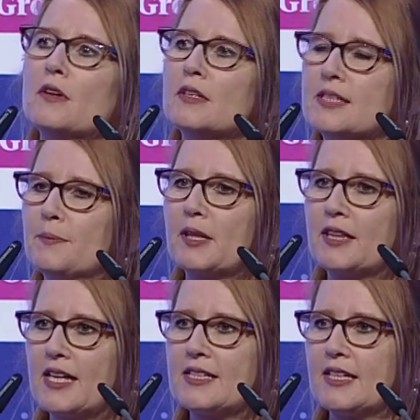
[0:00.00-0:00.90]

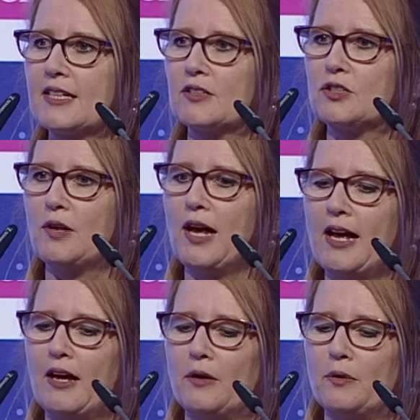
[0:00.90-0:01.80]
sympathetic to
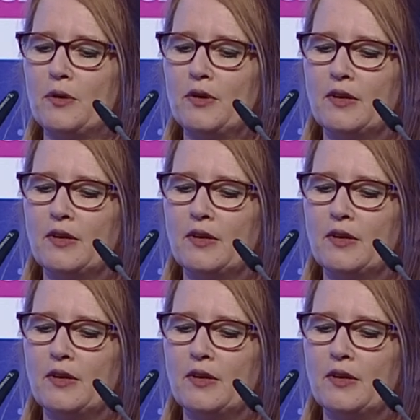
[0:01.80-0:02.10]
how